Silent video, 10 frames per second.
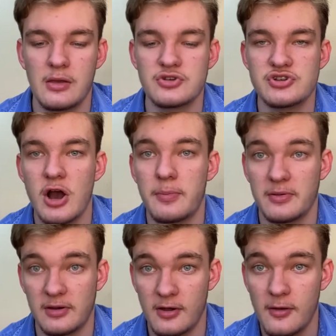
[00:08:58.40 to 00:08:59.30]

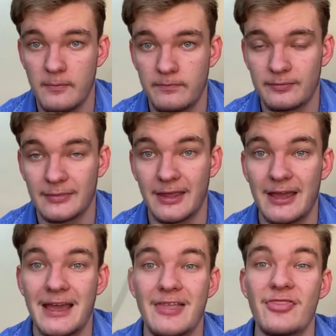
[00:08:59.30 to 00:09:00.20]
sharpen it up,
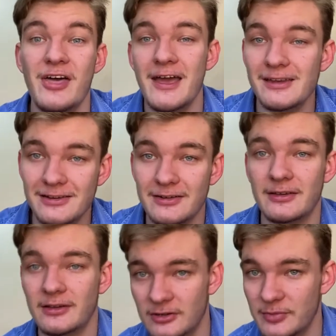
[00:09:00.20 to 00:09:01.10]
and then
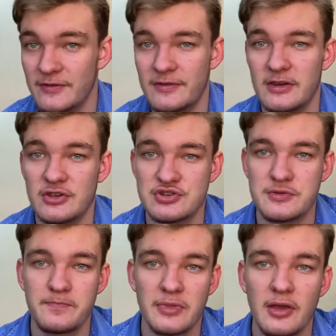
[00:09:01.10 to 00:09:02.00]
it'll be finished.
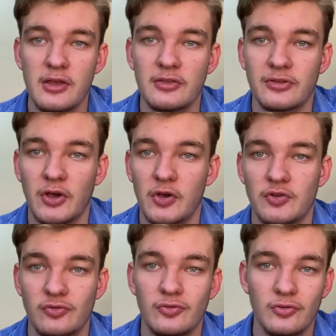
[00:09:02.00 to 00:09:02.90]

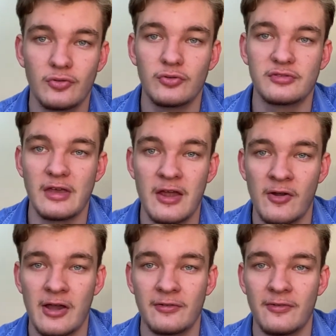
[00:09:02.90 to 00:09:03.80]
So stay
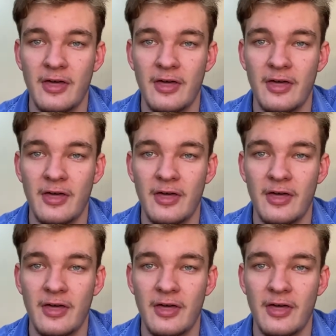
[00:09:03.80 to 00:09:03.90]
around for